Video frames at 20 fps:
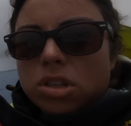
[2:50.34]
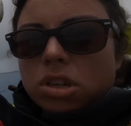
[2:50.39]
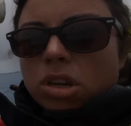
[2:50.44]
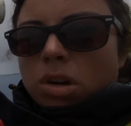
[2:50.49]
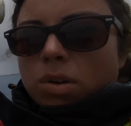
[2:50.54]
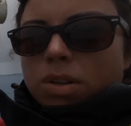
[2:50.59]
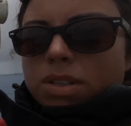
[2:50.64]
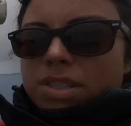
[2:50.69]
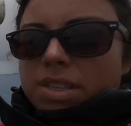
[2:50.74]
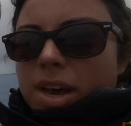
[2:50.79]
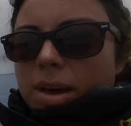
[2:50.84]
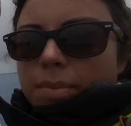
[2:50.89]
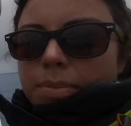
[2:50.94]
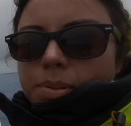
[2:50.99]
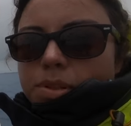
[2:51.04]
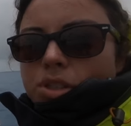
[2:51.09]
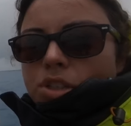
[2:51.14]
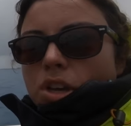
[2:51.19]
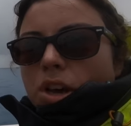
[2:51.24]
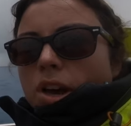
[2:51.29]
know what's up,
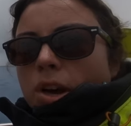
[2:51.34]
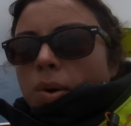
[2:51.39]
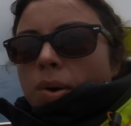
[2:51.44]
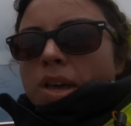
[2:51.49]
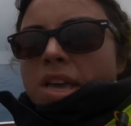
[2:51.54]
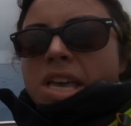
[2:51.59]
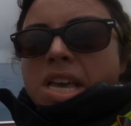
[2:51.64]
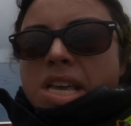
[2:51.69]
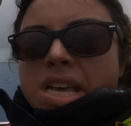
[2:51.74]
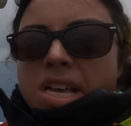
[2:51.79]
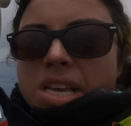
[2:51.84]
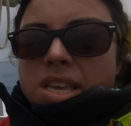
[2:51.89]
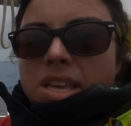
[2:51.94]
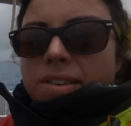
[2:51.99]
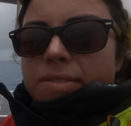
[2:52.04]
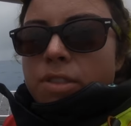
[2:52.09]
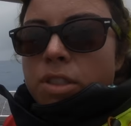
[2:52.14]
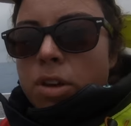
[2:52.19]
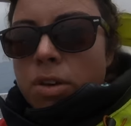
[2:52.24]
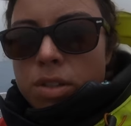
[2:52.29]
so
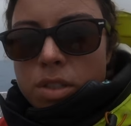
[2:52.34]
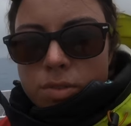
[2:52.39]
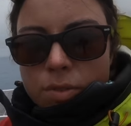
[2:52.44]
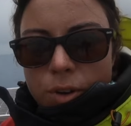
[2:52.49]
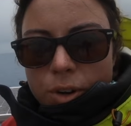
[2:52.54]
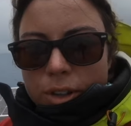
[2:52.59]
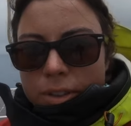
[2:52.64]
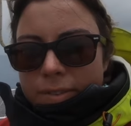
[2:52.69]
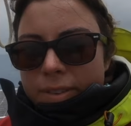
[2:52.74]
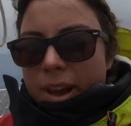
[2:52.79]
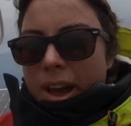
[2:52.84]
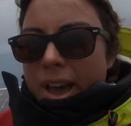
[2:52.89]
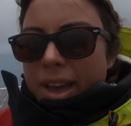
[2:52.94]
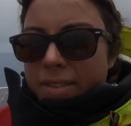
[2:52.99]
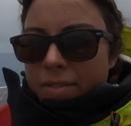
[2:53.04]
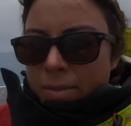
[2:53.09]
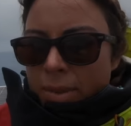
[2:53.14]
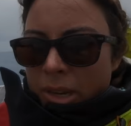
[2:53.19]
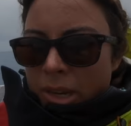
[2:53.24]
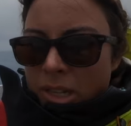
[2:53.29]
even though it's
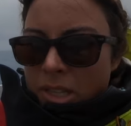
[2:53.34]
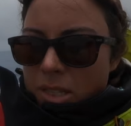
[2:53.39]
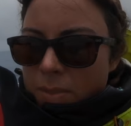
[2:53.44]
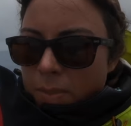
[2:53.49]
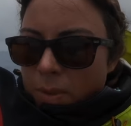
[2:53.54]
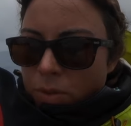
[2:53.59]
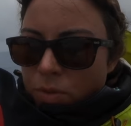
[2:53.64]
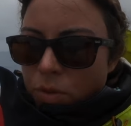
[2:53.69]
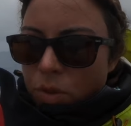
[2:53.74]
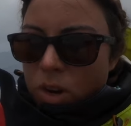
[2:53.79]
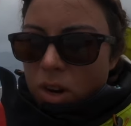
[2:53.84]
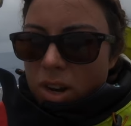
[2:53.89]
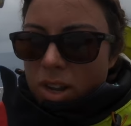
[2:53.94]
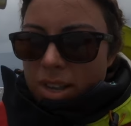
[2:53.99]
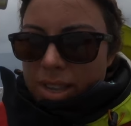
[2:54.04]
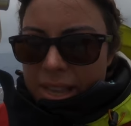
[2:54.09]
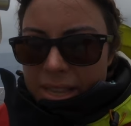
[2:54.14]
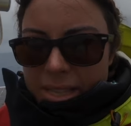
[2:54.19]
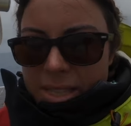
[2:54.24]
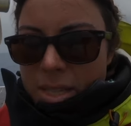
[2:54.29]
45 minutes before a
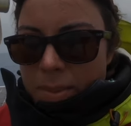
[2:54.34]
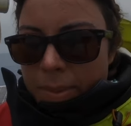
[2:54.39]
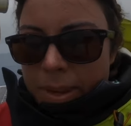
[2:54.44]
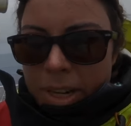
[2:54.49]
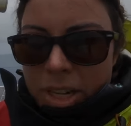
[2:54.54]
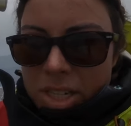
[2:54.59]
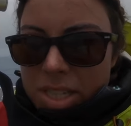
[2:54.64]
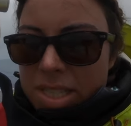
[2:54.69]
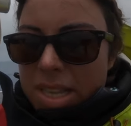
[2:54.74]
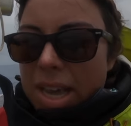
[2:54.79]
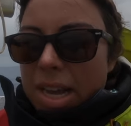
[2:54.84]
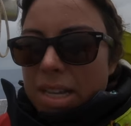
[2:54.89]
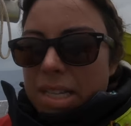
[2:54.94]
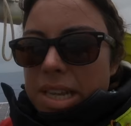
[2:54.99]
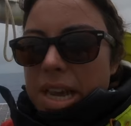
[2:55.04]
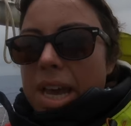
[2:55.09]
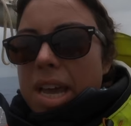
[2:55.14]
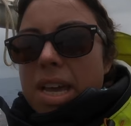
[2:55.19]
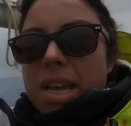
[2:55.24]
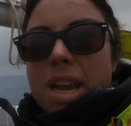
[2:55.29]
guesstimator slack
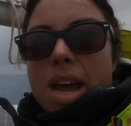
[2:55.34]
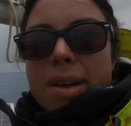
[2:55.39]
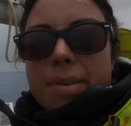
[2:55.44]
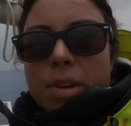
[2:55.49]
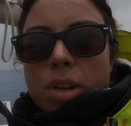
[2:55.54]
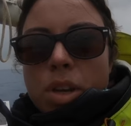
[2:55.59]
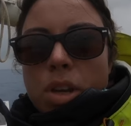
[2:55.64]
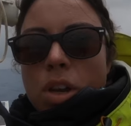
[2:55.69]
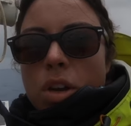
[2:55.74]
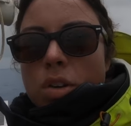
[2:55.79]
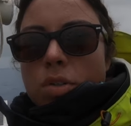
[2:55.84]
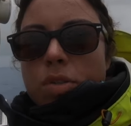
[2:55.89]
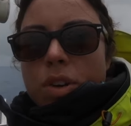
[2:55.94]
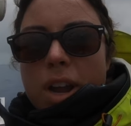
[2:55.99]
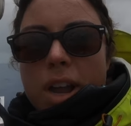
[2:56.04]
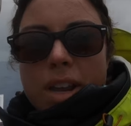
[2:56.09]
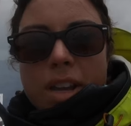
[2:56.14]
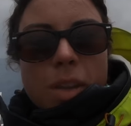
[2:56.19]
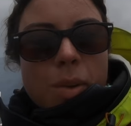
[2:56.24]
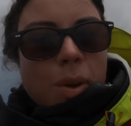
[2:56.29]
tide, I'm gonna go for
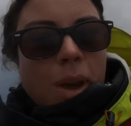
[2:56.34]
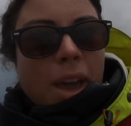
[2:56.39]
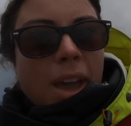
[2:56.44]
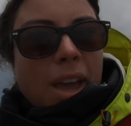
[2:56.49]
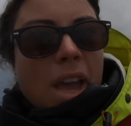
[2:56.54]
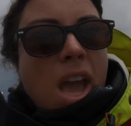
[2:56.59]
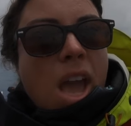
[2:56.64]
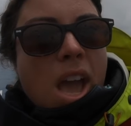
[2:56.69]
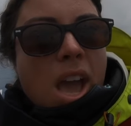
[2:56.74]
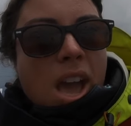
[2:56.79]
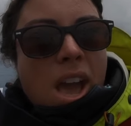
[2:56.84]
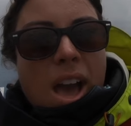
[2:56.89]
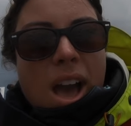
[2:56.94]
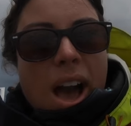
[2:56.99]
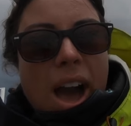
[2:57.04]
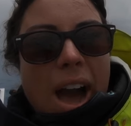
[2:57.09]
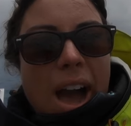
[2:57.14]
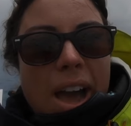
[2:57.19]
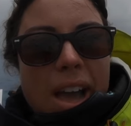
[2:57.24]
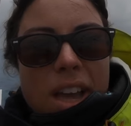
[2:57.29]
it anyway.
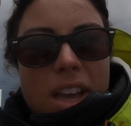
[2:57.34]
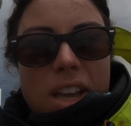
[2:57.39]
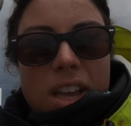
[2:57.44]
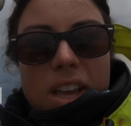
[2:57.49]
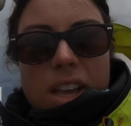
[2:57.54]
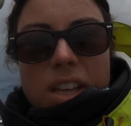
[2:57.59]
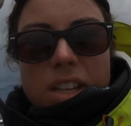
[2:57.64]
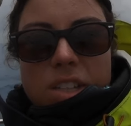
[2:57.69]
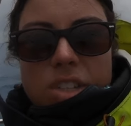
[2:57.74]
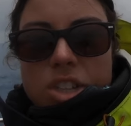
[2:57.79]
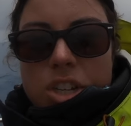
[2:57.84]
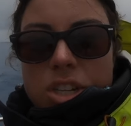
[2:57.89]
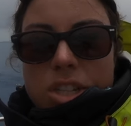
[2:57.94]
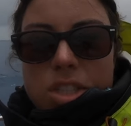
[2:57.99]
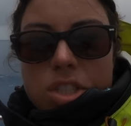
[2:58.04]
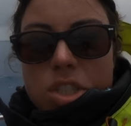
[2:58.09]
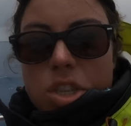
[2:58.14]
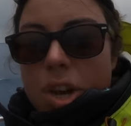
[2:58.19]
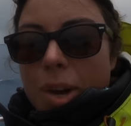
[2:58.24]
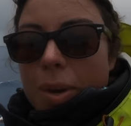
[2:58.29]
I
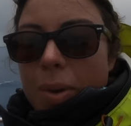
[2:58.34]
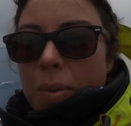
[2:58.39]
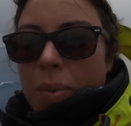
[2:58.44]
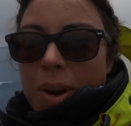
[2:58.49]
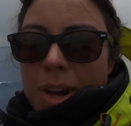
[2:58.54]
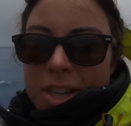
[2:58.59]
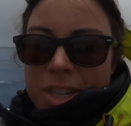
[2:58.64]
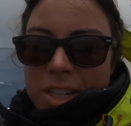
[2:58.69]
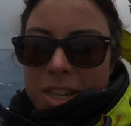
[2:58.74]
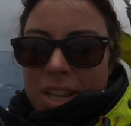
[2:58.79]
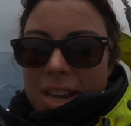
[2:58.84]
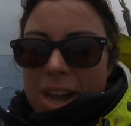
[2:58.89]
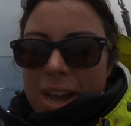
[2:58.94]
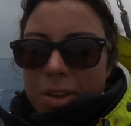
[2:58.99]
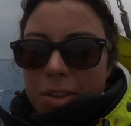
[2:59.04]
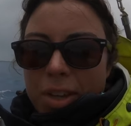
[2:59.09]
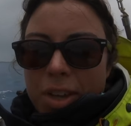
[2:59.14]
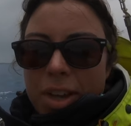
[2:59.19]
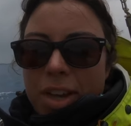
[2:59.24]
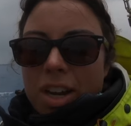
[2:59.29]
just so want to get
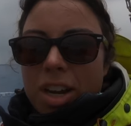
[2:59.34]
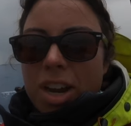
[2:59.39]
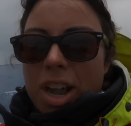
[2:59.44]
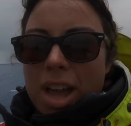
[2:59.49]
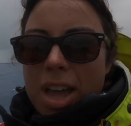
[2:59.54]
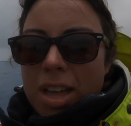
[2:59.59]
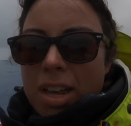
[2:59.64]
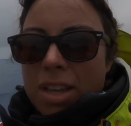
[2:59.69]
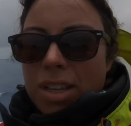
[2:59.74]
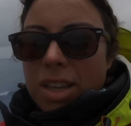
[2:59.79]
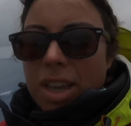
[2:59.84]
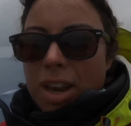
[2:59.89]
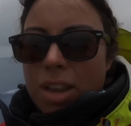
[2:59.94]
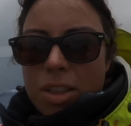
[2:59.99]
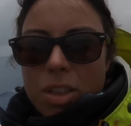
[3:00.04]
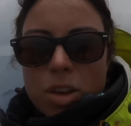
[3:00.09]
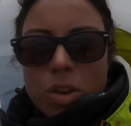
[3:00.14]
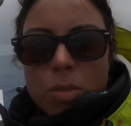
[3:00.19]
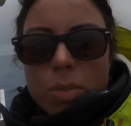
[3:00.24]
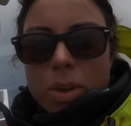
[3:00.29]
out here and get
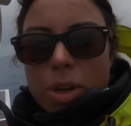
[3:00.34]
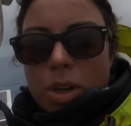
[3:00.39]
on the open